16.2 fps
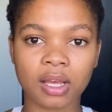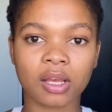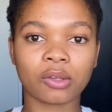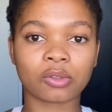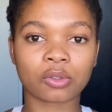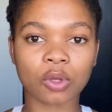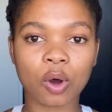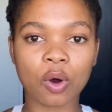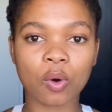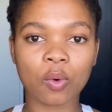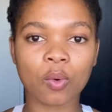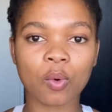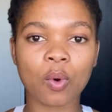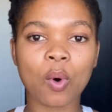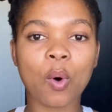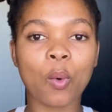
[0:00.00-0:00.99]

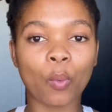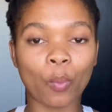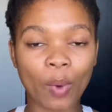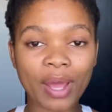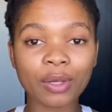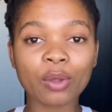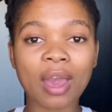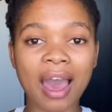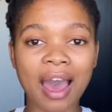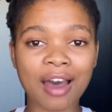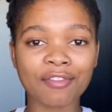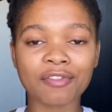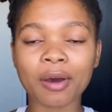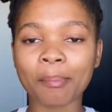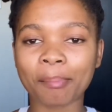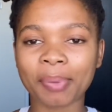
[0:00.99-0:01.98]
So when you have
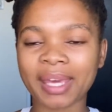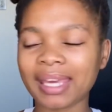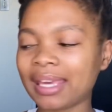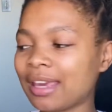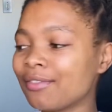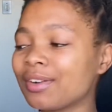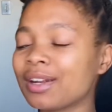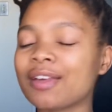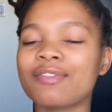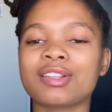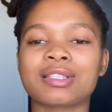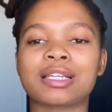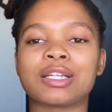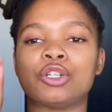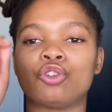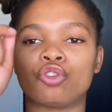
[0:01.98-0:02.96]
a pee, even if it's
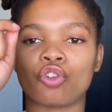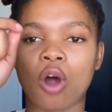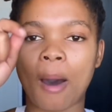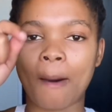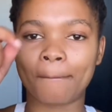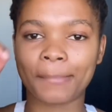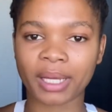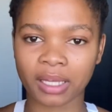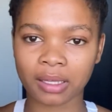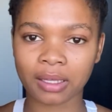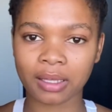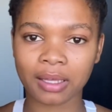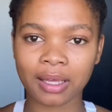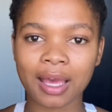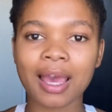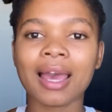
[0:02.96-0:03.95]
a drop,
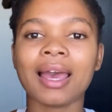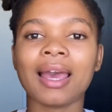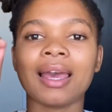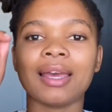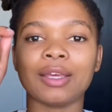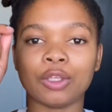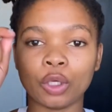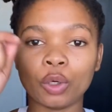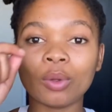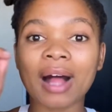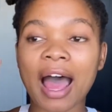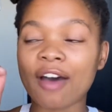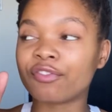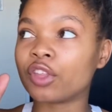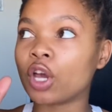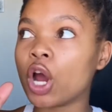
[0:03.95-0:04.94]
you will
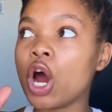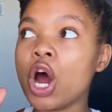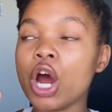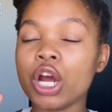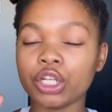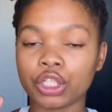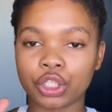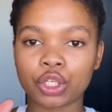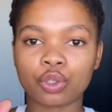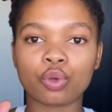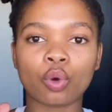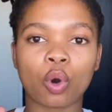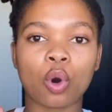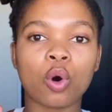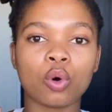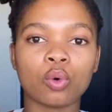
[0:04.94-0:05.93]
have the urge to
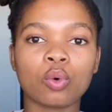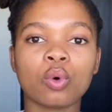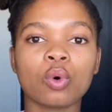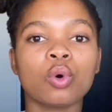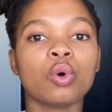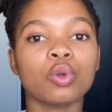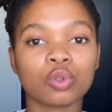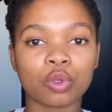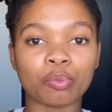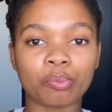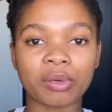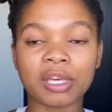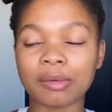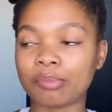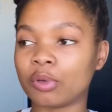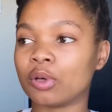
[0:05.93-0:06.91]
go to
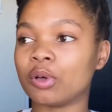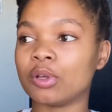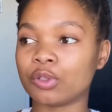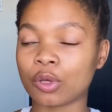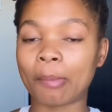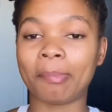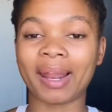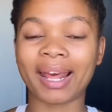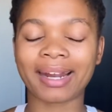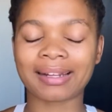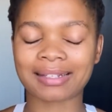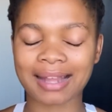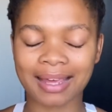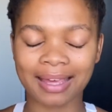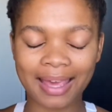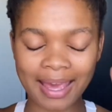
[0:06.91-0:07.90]
pee, because your bladder is
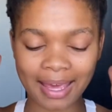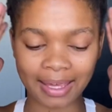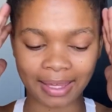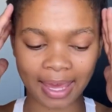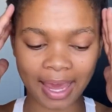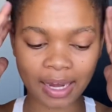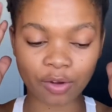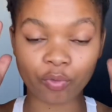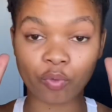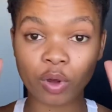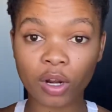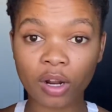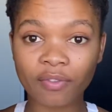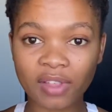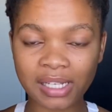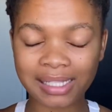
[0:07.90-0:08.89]
like, get rid
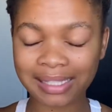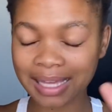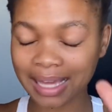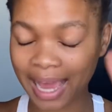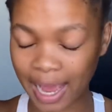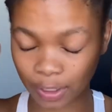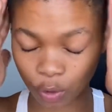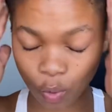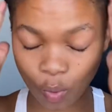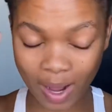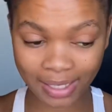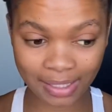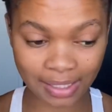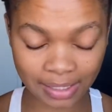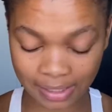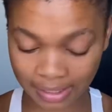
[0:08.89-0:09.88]
of this thing, I don't want
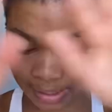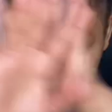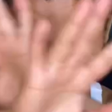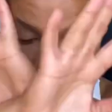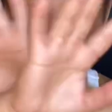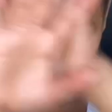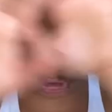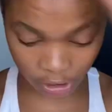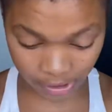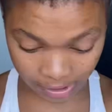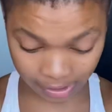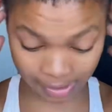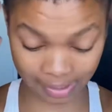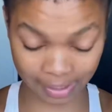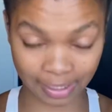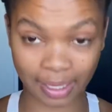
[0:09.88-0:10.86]
it, just
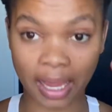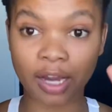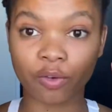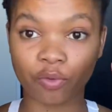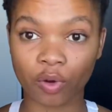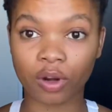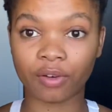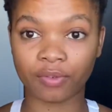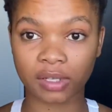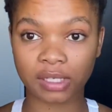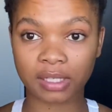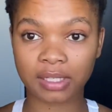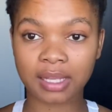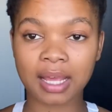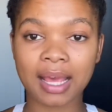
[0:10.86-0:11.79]
get rid of it.